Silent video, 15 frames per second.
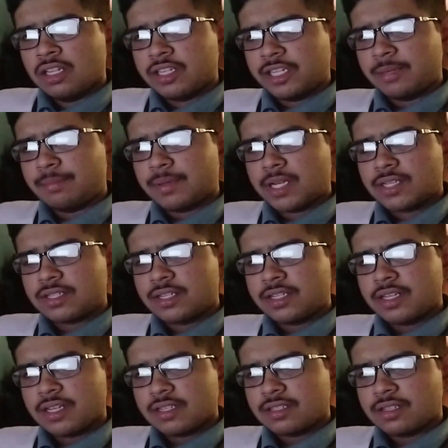
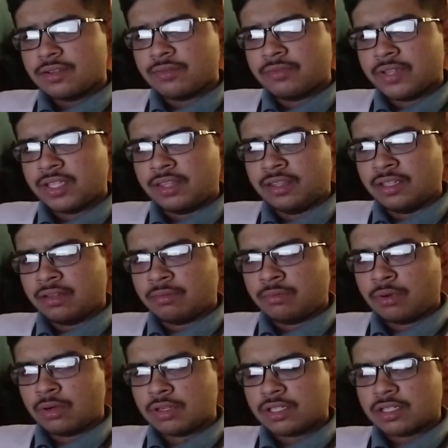representation with the
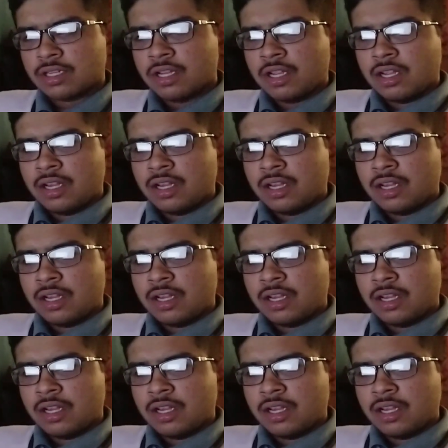votes